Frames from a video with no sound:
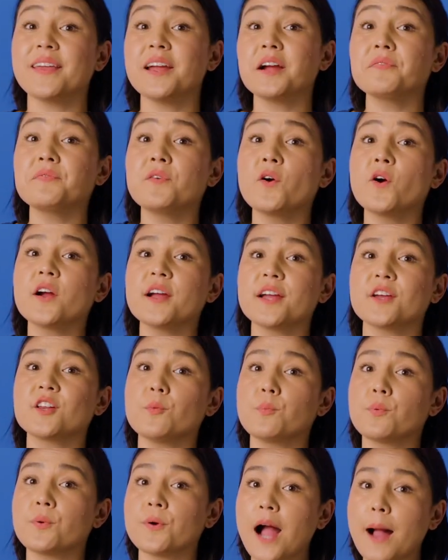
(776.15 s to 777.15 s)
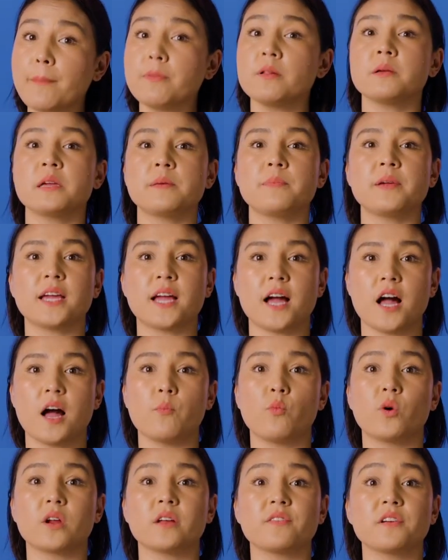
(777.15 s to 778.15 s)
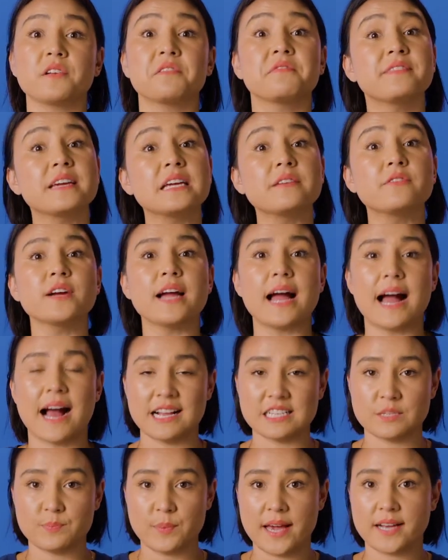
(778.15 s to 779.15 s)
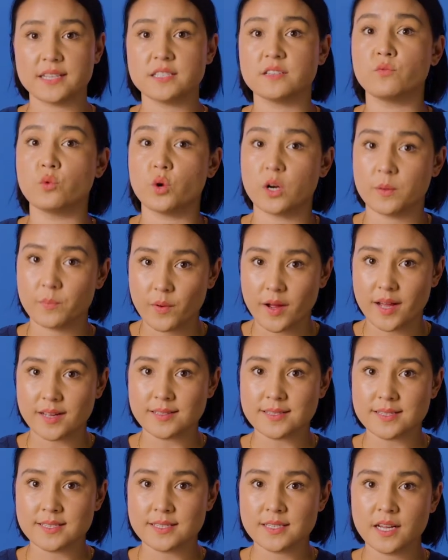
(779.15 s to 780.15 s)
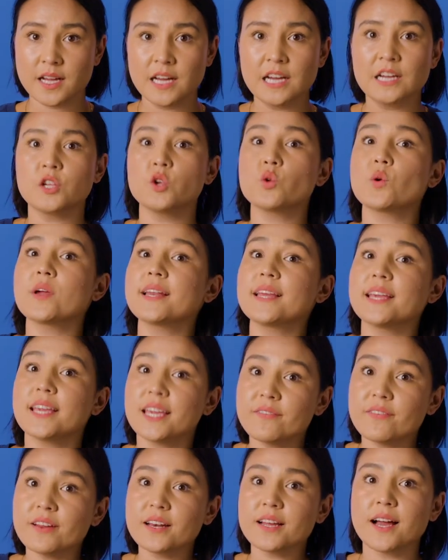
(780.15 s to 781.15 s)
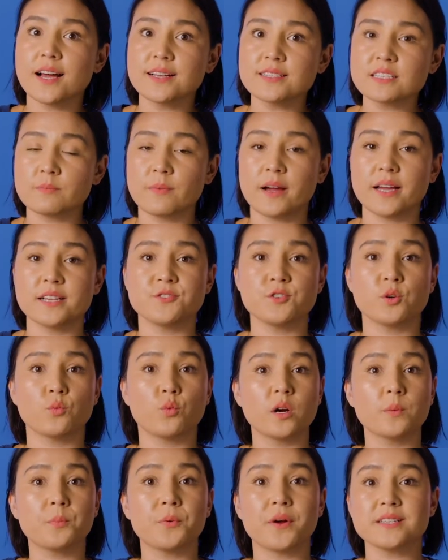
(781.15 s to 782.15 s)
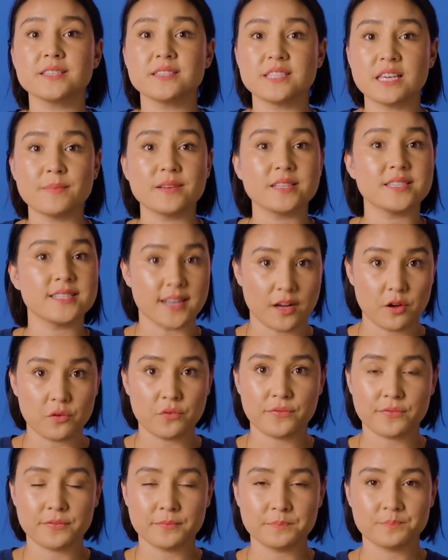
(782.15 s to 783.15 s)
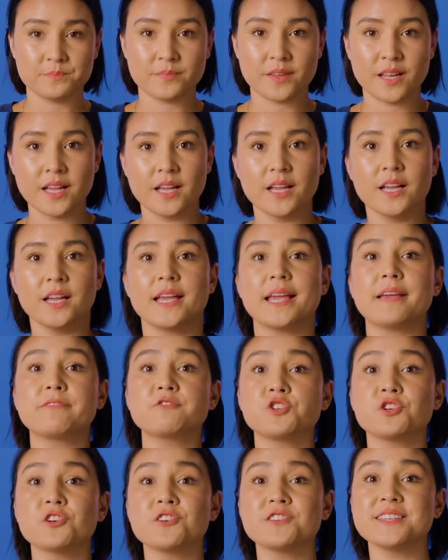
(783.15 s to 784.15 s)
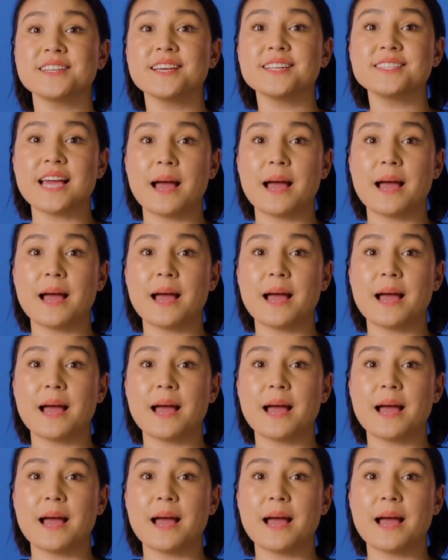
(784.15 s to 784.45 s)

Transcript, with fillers: Therefore, it'll probably become one of your favorite aspects of WordPress. You can even customize your WordPress theme itself. If choosing a